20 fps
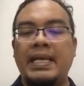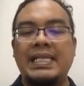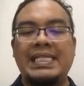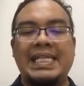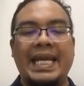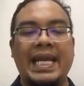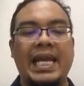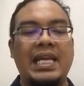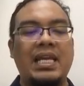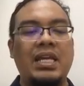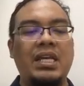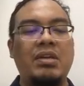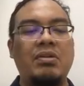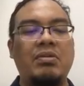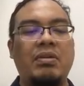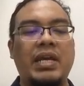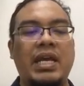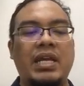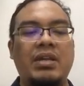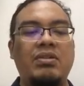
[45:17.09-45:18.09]
Secondly,
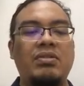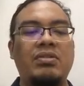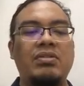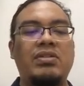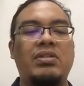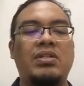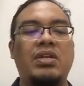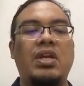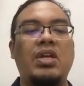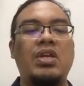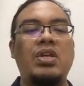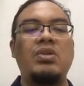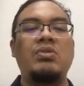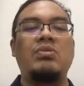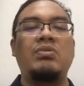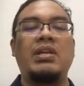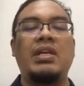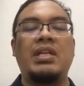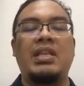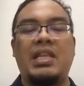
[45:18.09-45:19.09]
you can use
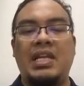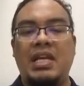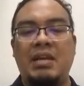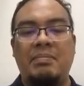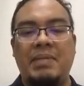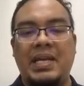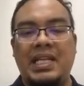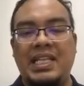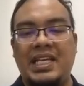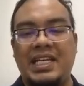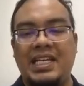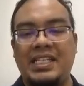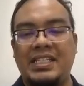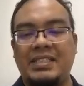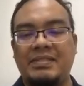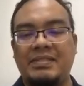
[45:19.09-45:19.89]
unitary method.